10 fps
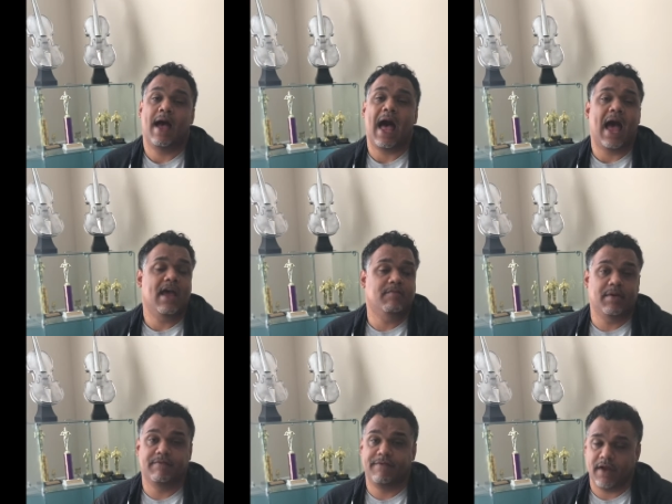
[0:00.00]
I have
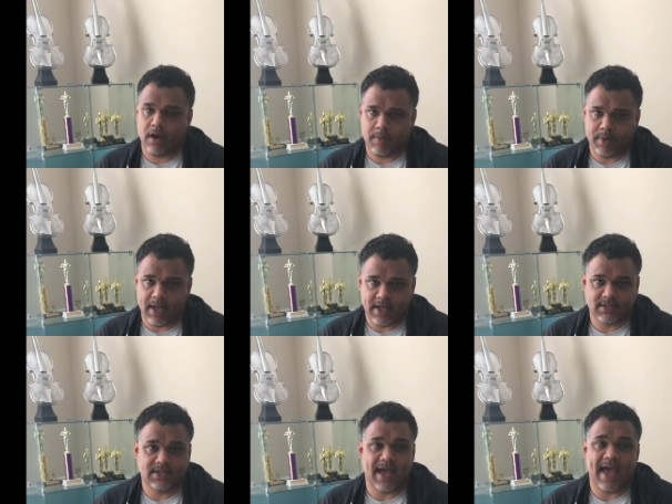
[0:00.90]
been very
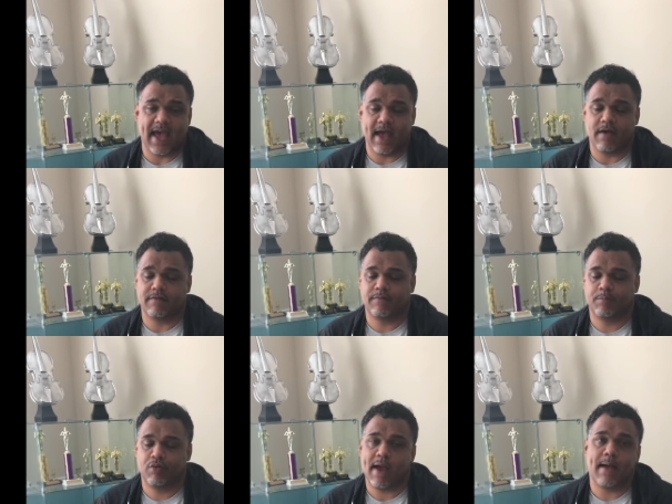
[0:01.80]
blessed to have
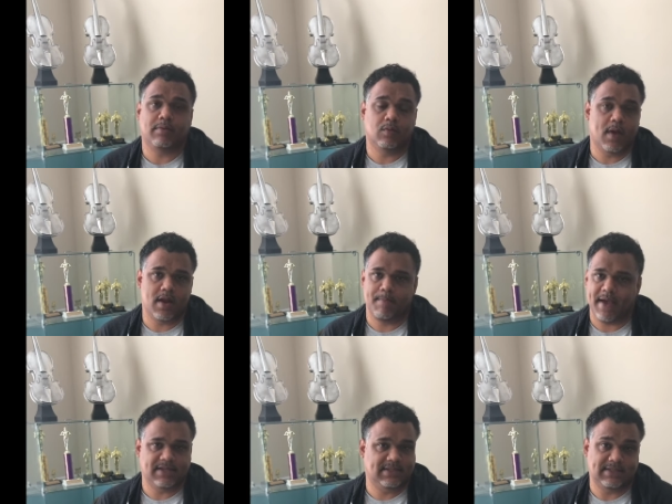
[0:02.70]
probably one of the
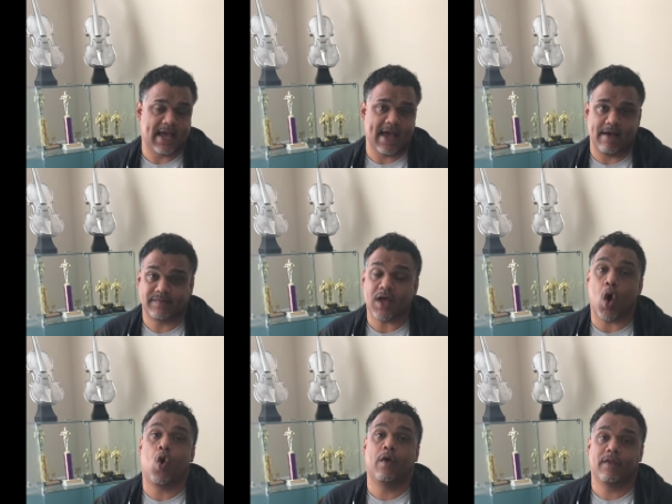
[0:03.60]
best staffs
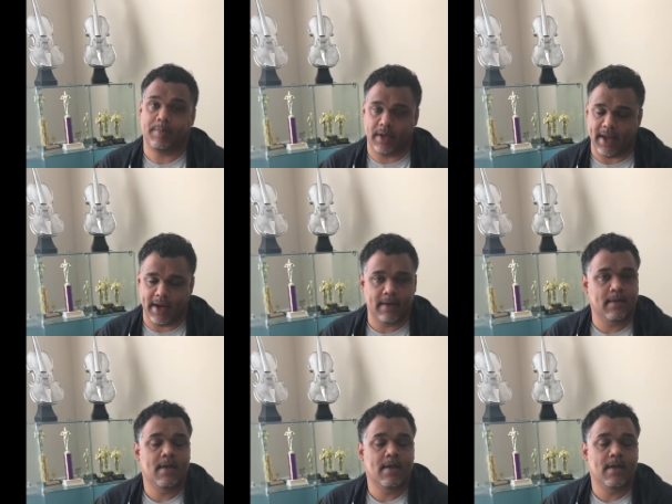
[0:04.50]
on the planet.